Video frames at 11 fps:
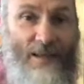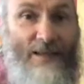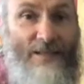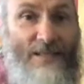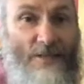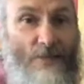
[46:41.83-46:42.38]
He
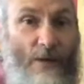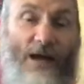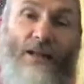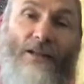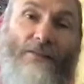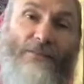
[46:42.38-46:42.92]
says,
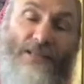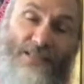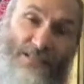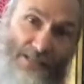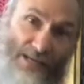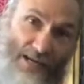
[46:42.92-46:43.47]
"Well, this
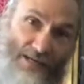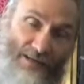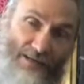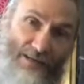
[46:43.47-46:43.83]
stick,